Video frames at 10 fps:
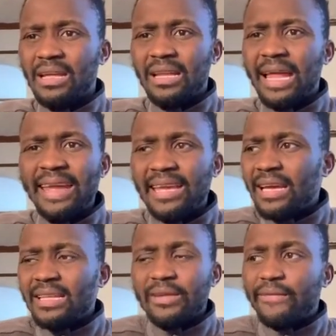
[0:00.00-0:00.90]
Like
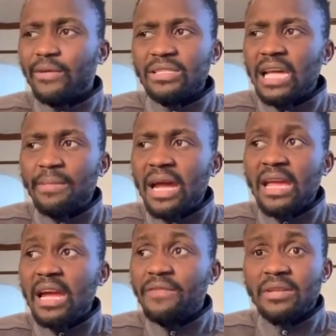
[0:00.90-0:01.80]
the first time I
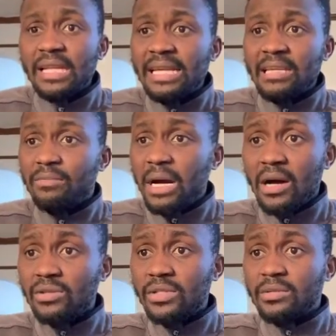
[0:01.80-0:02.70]
ever learned
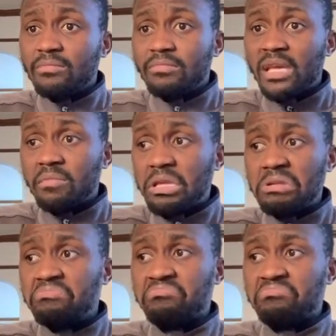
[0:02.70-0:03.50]
about maybe